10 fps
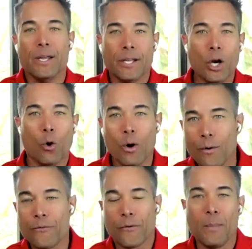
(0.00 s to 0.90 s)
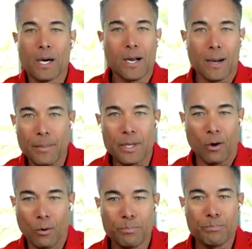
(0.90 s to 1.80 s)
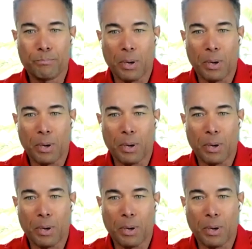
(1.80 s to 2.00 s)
you know, from a cup, you know,